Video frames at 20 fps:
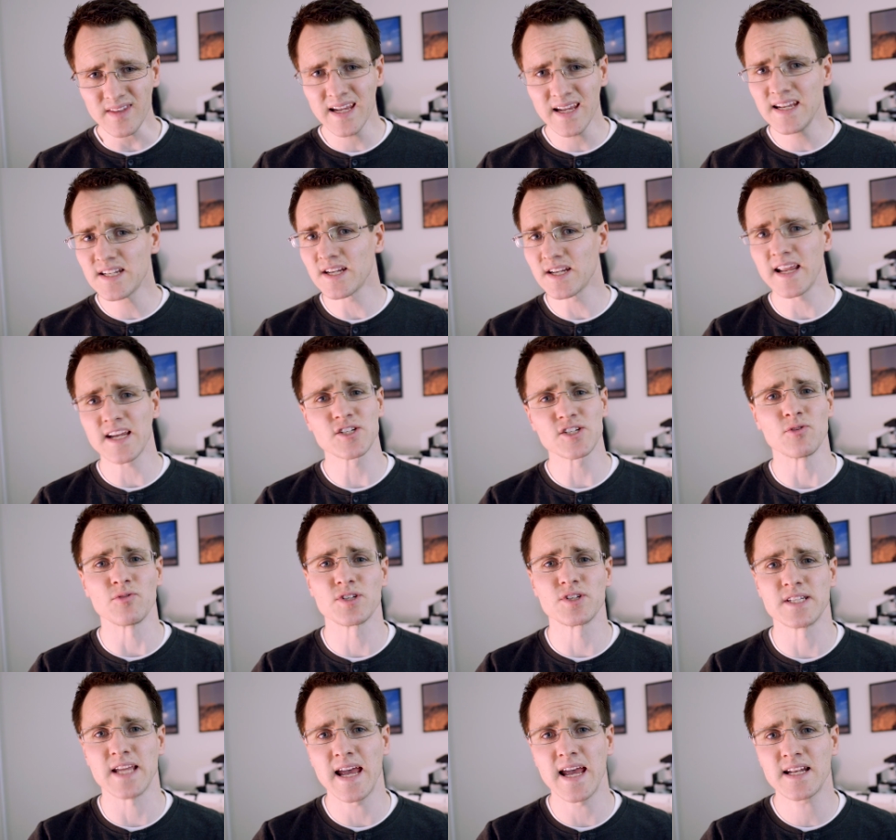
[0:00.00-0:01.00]
International
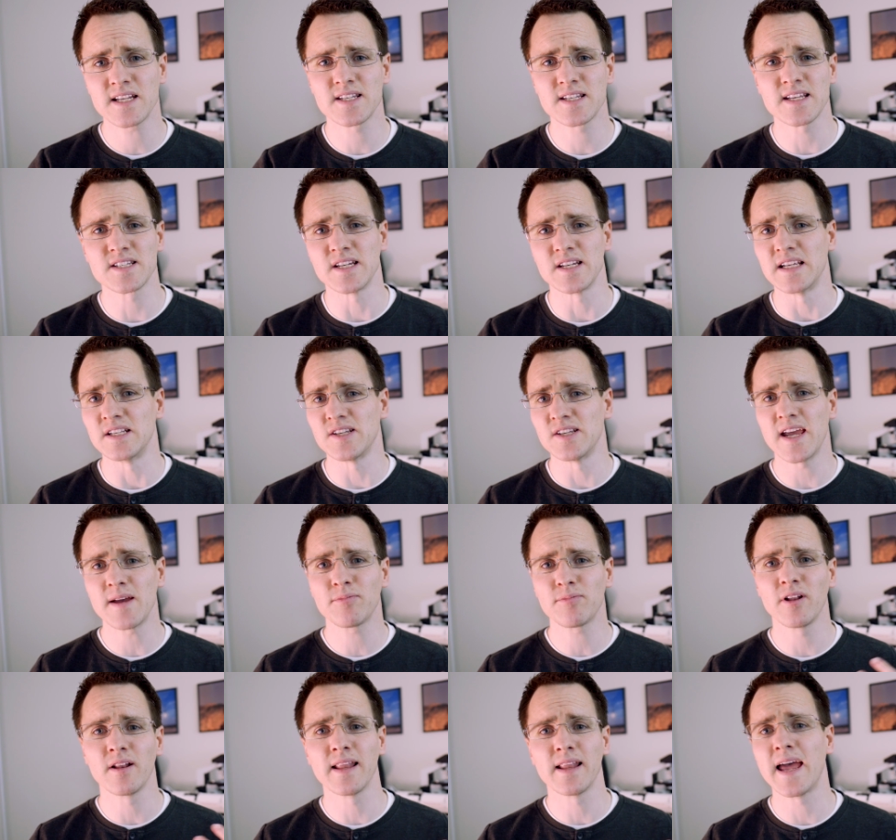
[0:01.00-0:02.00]
standards, as an
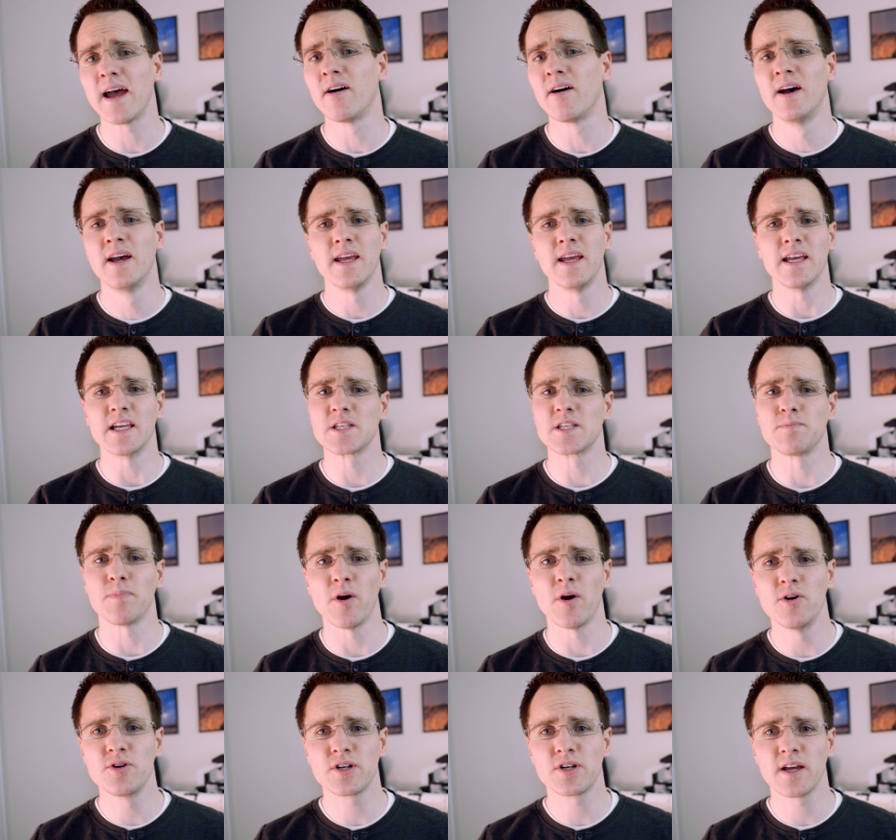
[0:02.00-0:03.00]
example, allow
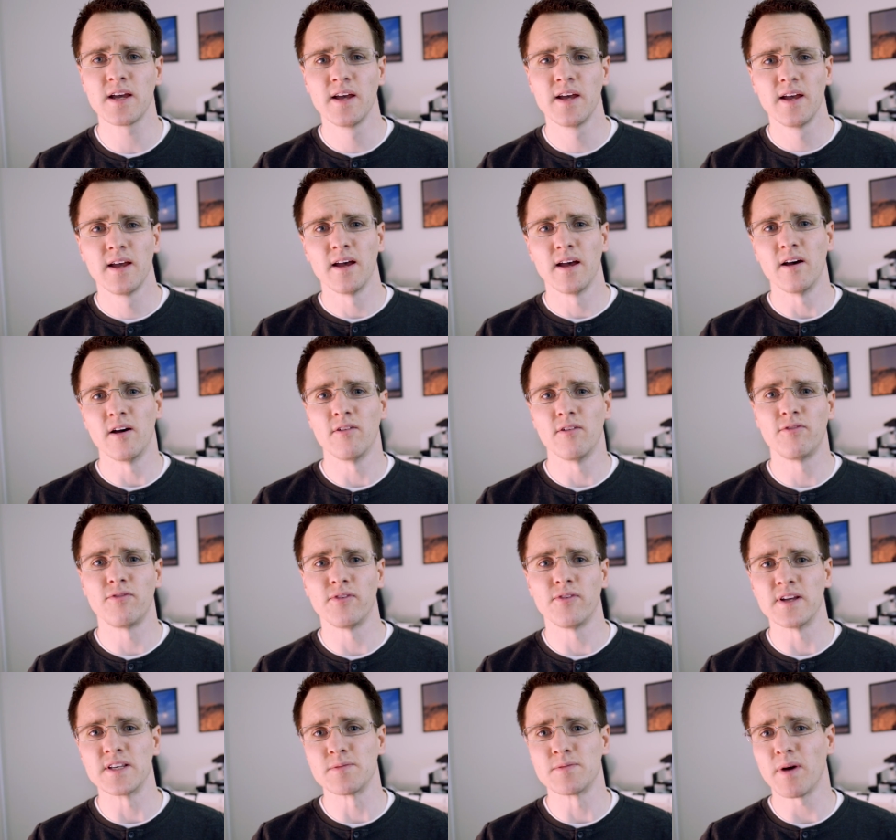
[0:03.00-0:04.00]
exposure
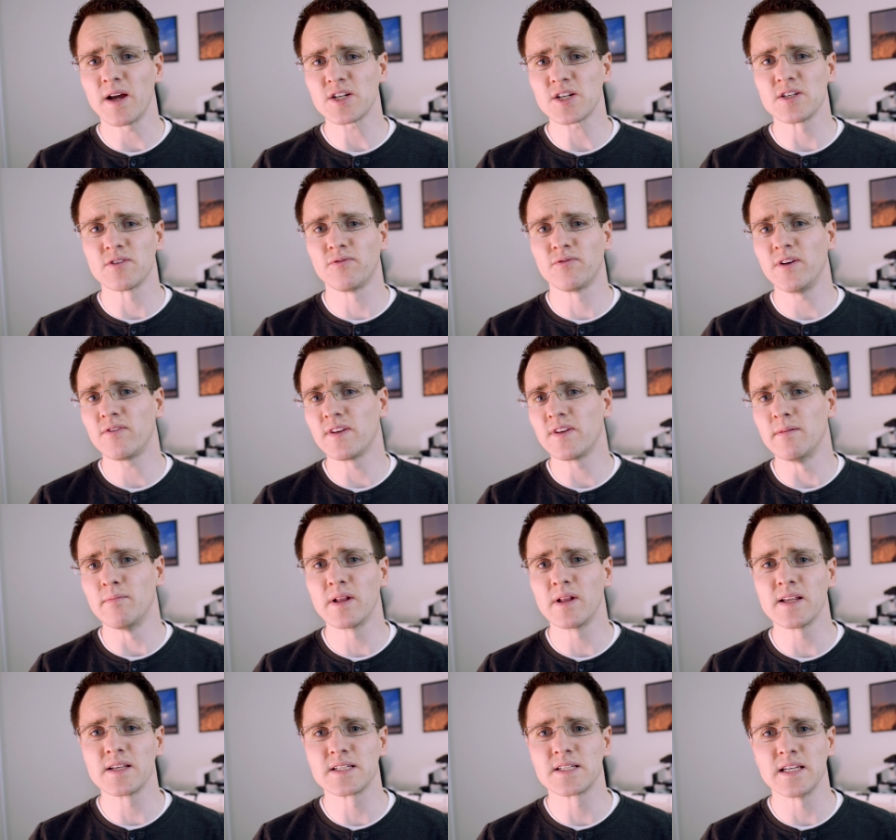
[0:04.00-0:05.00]
of as much as 50
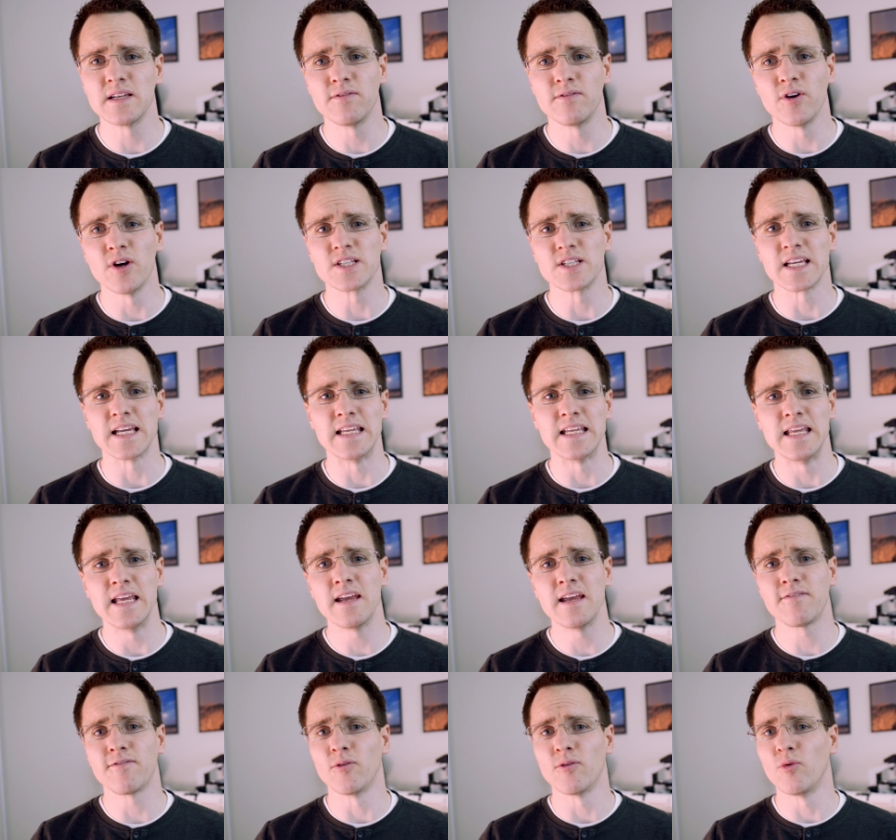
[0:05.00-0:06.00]
millisieverts a
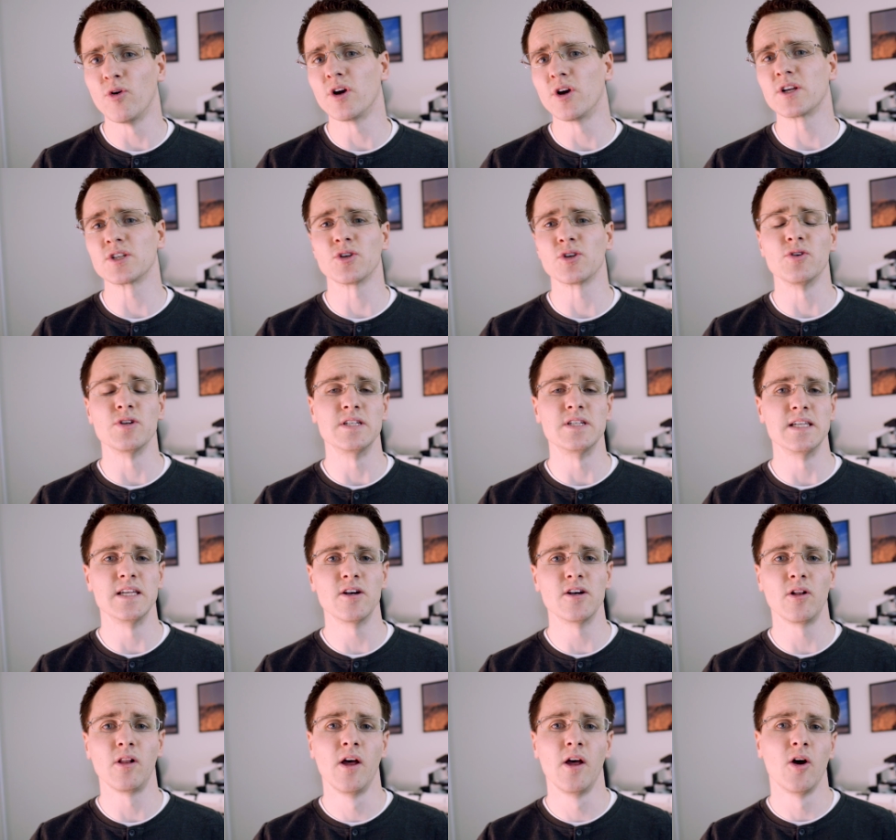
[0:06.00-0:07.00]
year for workers who
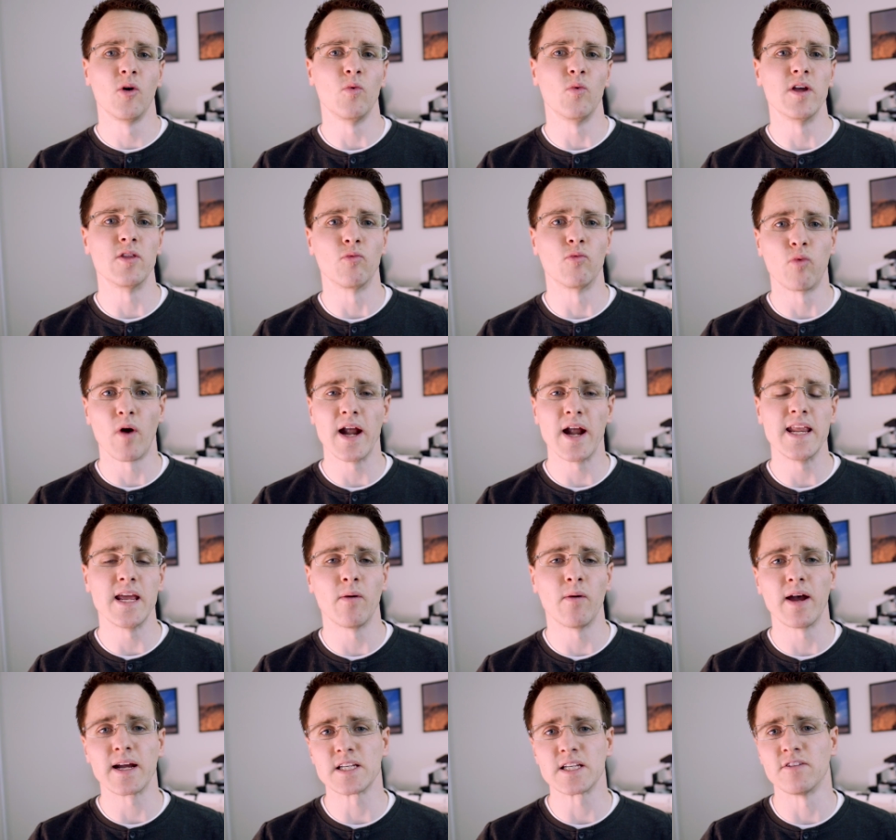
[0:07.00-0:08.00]
deal with
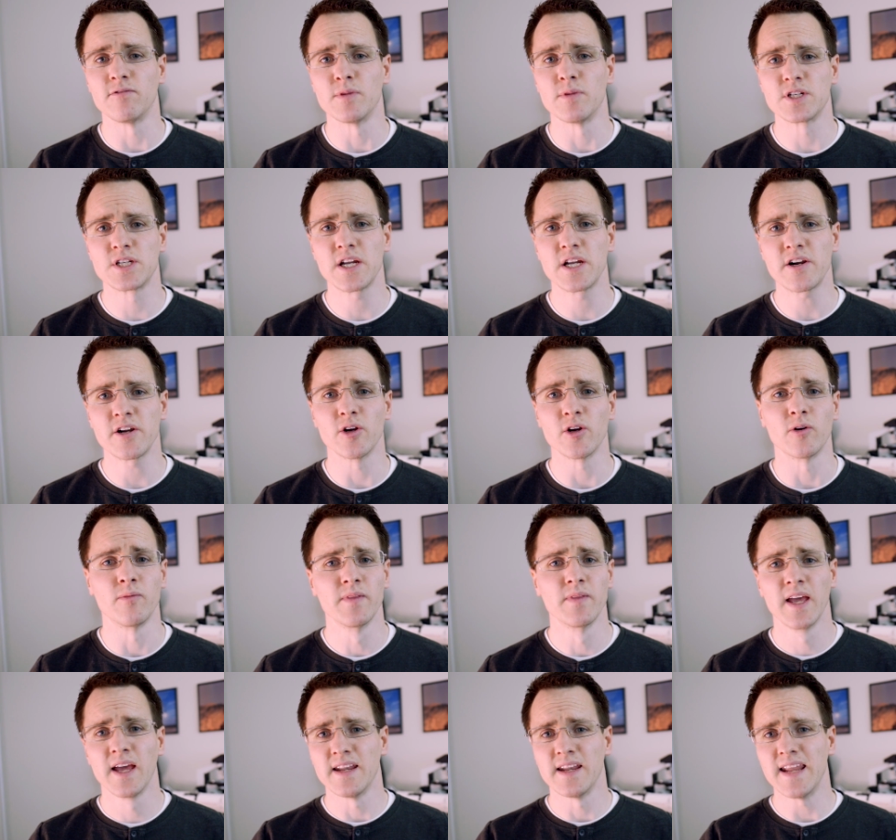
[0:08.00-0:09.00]
radioactive material.
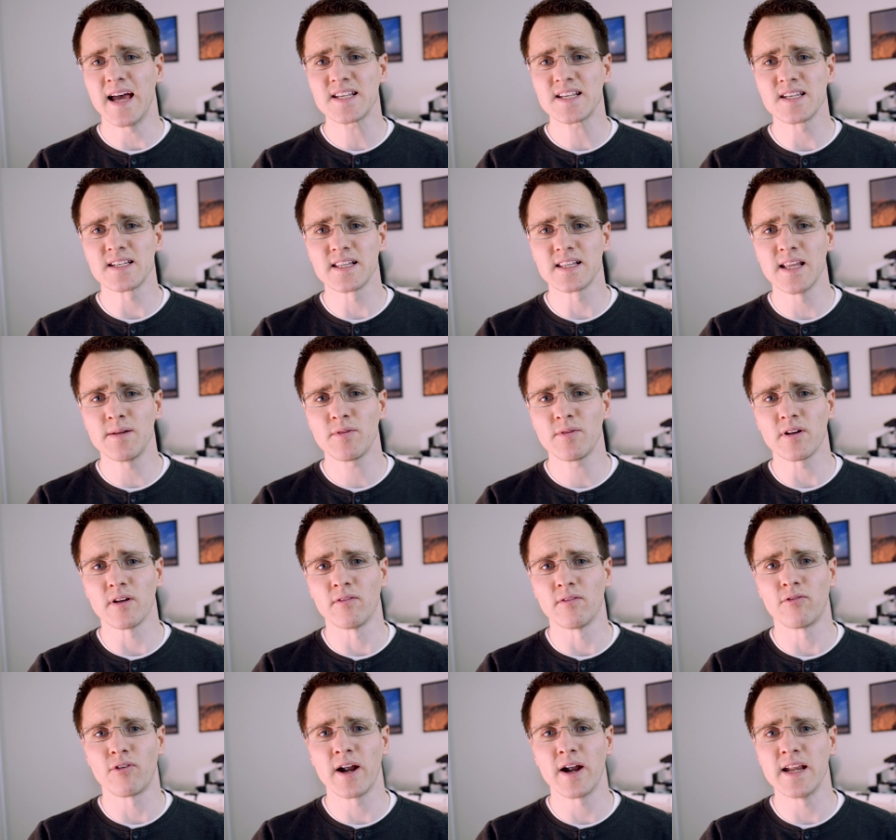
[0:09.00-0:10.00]
NASA's limit
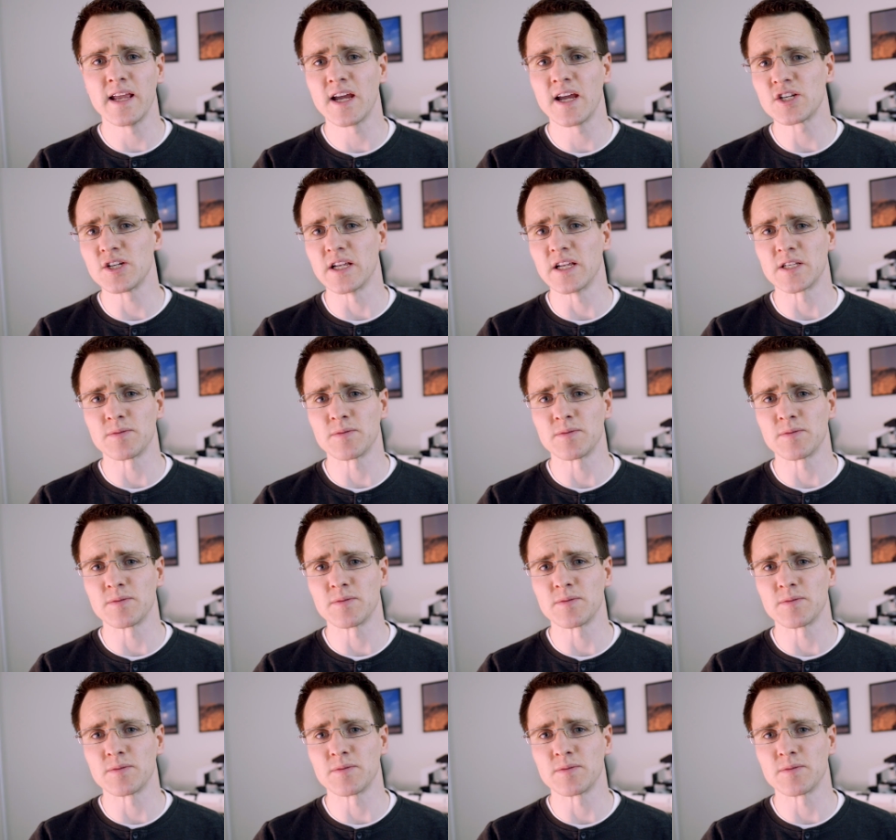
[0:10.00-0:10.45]
of radiation